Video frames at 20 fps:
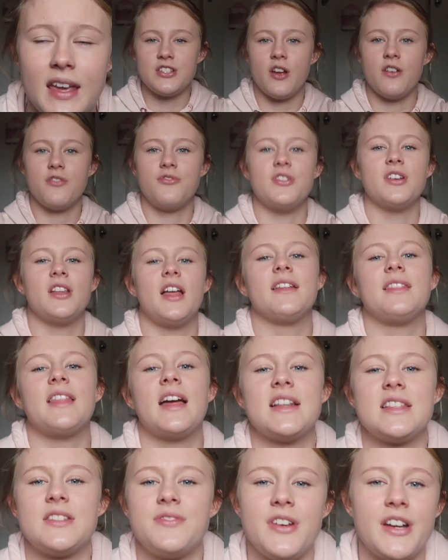I don't feel like
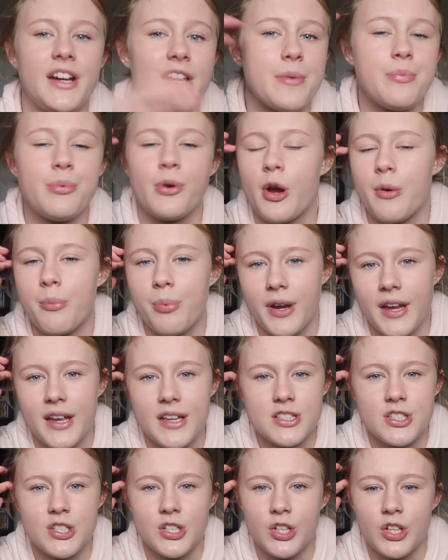that's very
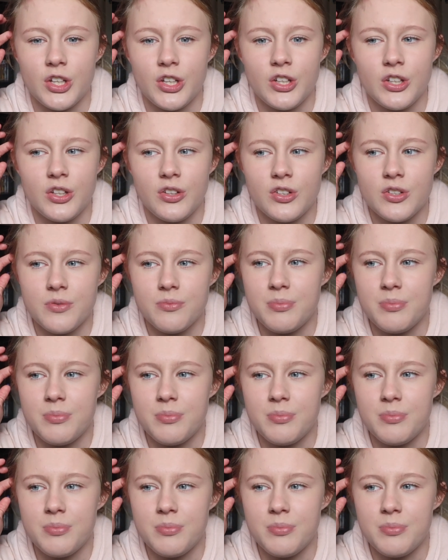appropriate to